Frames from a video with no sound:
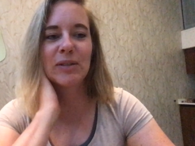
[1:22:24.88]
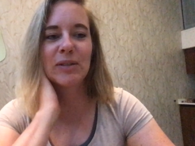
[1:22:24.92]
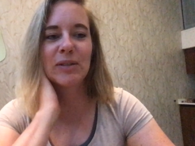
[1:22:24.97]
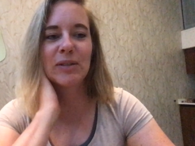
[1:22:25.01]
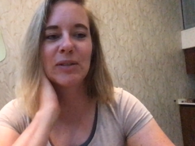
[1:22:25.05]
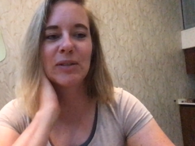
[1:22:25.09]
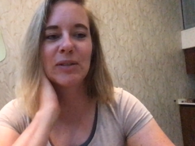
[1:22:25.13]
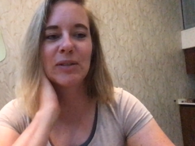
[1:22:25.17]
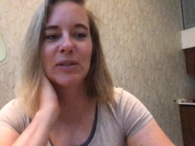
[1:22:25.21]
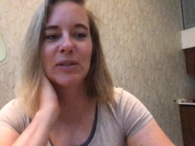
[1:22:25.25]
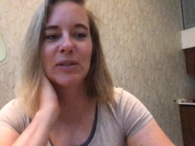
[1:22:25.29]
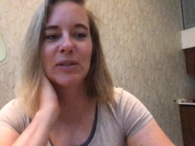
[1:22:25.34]

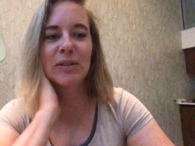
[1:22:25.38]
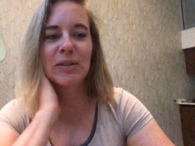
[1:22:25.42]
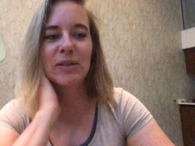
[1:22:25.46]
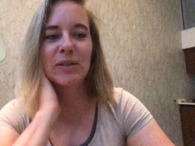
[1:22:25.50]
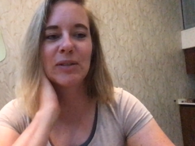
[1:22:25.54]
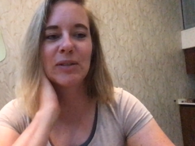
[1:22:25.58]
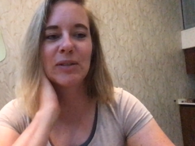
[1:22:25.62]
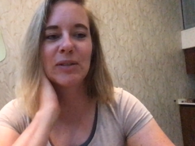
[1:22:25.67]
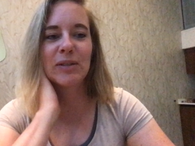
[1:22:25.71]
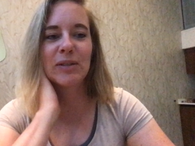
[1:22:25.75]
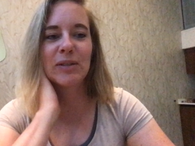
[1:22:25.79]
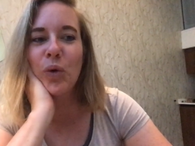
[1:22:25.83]
So yeah,
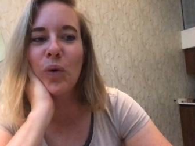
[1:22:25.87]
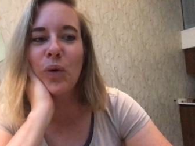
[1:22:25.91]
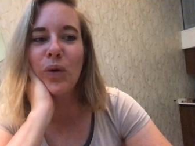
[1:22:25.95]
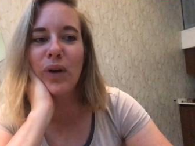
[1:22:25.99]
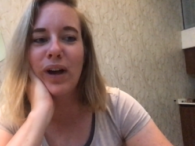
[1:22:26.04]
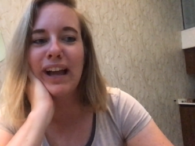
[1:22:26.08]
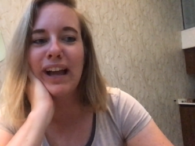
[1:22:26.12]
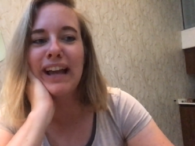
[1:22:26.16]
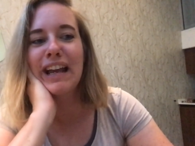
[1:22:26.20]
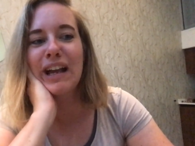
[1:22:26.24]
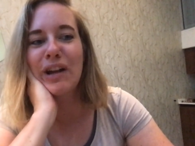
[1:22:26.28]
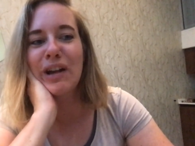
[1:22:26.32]
that's cool.
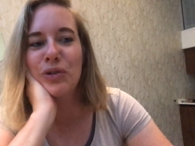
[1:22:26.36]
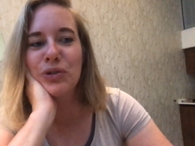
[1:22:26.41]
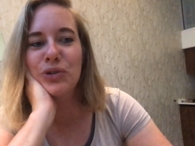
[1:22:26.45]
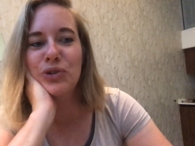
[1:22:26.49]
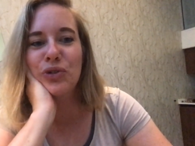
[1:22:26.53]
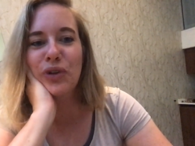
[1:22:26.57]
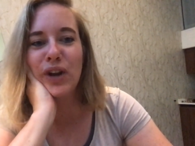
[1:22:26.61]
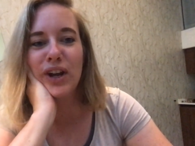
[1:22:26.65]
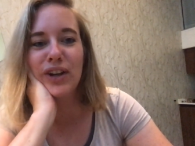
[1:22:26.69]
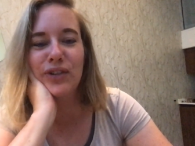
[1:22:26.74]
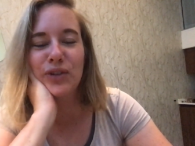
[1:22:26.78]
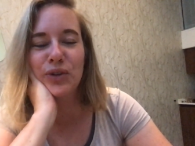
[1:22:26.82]
I'll
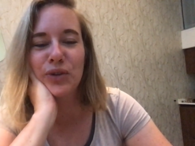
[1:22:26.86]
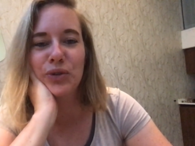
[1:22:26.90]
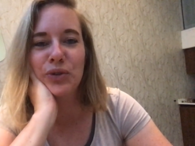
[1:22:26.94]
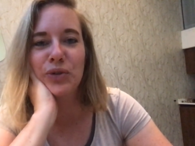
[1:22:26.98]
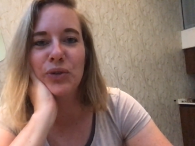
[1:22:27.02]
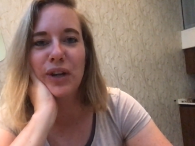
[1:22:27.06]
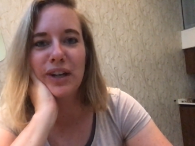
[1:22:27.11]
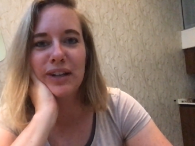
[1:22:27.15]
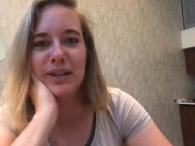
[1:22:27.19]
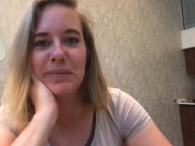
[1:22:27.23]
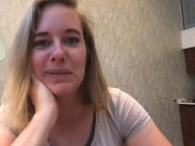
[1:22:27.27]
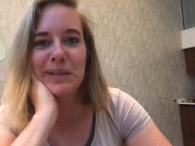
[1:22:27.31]
try to
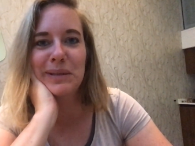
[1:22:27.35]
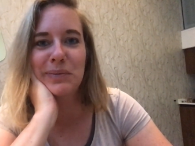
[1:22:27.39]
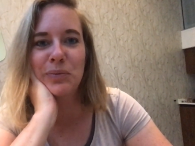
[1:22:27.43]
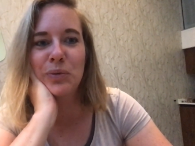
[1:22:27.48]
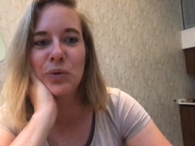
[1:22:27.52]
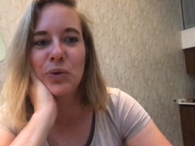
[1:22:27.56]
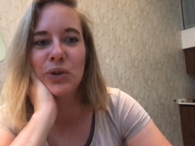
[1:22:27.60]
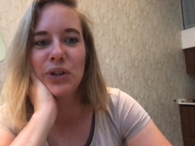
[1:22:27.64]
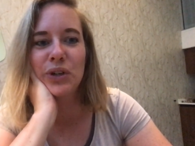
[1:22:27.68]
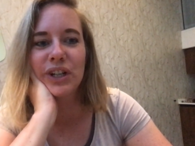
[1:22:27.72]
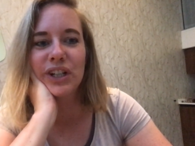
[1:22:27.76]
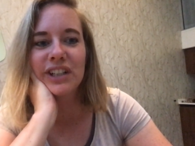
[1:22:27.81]
do that a bit
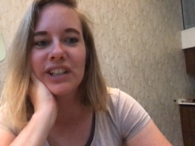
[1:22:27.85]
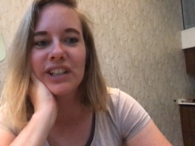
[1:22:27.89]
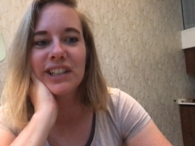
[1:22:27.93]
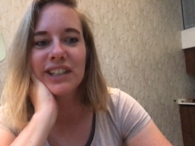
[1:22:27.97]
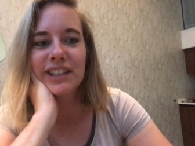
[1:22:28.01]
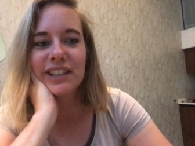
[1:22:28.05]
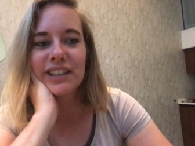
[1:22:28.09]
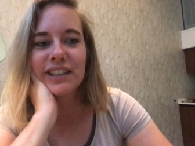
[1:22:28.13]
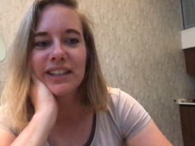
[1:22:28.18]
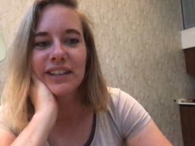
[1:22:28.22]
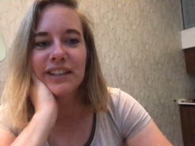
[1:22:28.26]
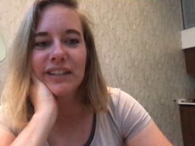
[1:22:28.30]
more.
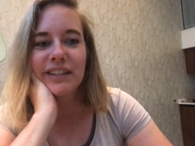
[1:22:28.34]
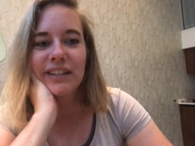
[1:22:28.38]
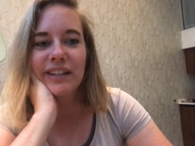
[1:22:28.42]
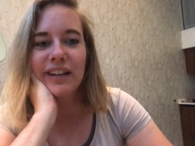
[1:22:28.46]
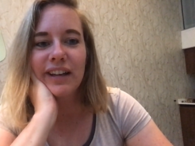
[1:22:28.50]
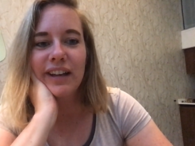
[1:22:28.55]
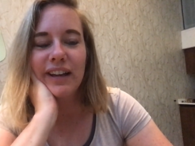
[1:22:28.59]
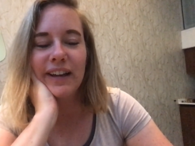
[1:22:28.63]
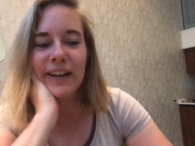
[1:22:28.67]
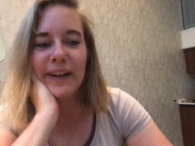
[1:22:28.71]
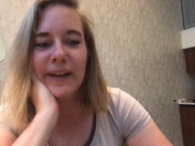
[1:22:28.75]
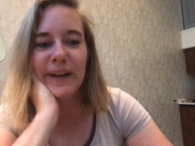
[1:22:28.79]

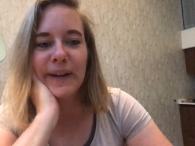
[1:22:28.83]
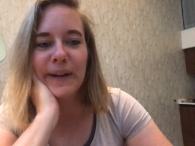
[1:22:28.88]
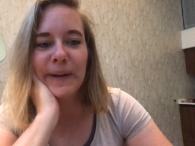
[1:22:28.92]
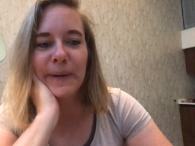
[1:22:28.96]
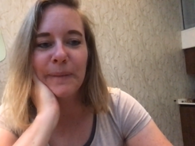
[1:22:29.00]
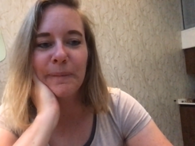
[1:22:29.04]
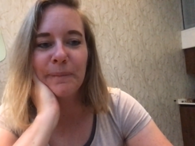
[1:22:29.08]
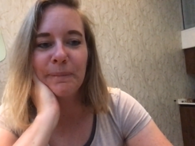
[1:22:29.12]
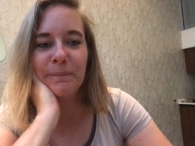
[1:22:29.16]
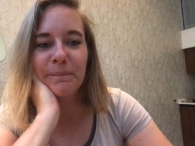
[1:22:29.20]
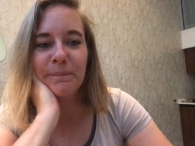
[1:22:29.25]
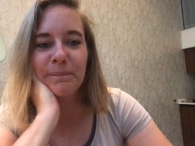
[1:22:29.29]

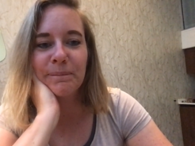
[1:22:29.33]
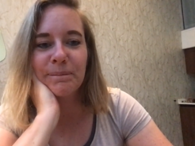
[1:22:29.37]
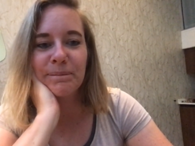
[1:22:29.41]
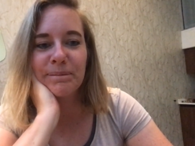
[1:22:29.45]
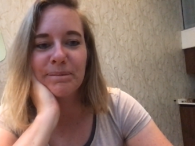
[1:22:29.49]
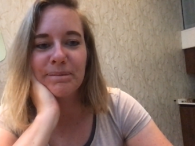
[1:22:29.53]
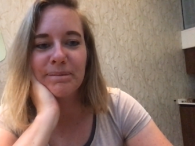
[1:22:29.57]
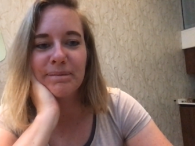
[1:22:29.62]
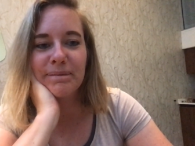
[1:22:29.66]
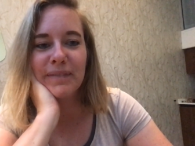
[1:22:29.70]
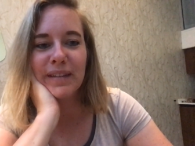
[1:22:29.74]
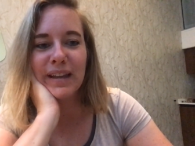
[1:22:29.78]

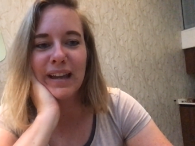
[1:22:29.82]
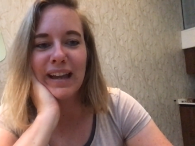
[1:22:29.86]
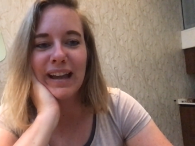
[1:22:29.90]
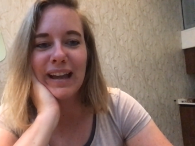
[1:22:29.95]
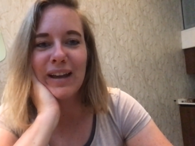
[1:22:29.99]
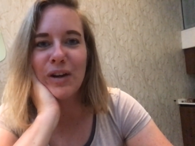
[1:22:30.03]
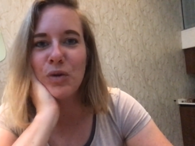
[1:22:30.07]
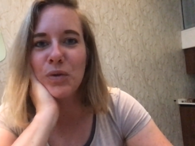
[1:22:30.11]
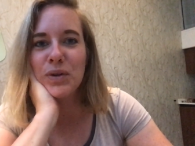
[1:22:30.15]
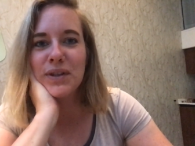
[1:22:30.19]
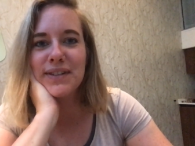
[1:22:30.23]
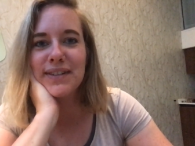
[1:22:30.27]

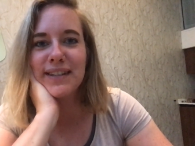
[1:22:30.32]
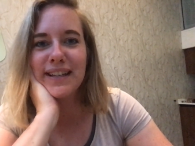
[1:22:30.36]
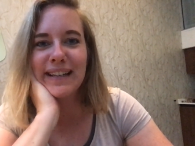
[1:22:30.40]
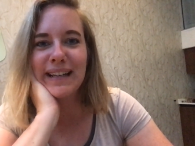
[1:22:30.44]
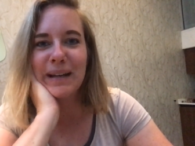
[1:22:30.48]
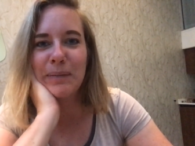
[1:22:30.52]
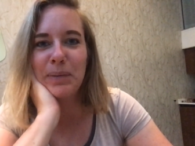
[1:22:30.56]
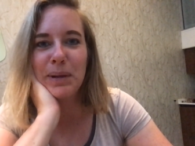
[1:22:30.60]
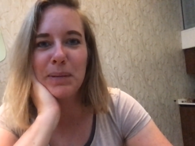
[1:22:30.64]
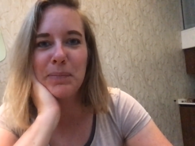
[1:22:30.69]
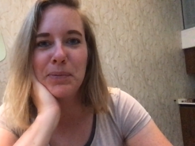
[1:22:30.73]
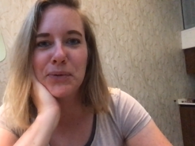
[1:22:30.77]
I always think
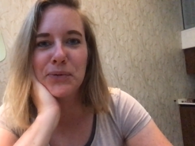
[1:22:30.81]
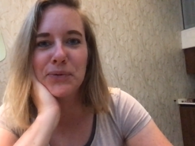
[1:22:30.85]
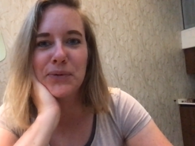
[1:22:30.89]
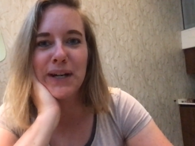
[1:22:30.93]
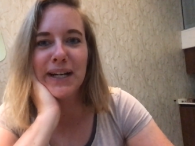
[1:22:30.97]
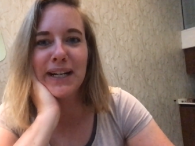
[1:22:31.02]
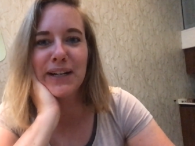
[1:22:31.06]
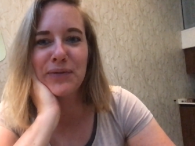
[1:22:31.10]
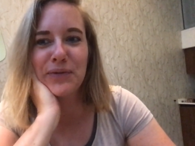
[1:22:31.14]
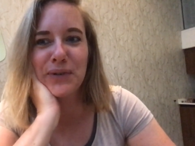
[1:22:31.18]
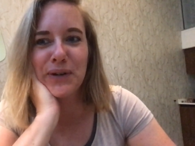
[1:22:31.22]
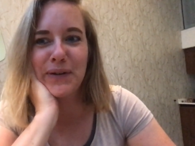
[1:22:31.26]
that people
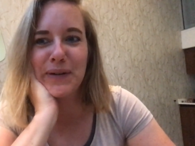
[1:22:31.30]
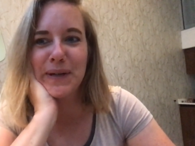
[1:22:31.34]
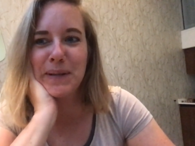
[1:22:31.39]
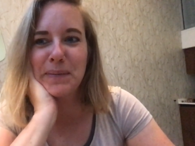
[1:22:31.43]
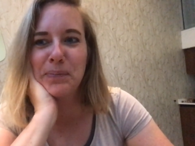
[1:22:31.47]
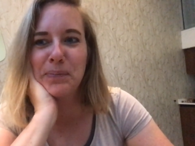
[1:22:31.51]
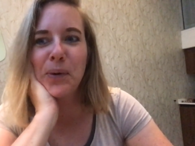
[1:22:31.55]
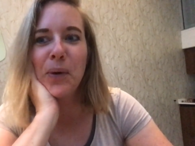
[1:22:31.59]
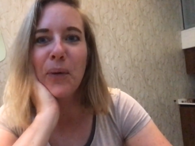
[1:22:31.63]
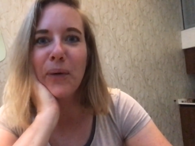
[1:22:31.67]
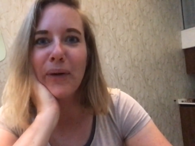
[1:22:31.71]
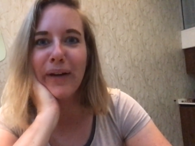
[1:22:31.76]
find it very
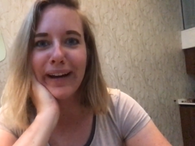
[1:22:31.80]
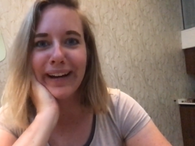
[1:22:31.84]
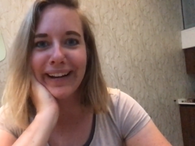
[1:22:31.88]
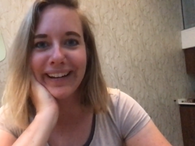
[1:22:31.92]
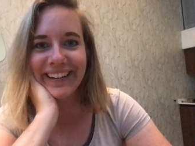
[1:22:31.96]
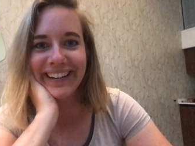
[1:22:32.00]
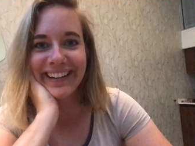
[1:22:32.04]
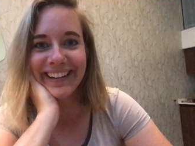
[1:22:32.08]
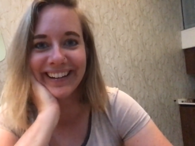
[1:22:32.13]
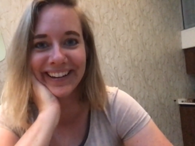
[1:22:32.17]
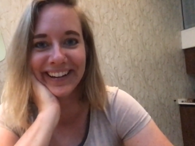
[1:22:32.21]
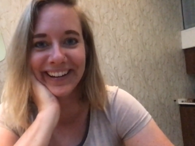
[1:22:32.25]

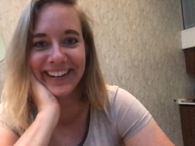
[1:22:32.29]
boring.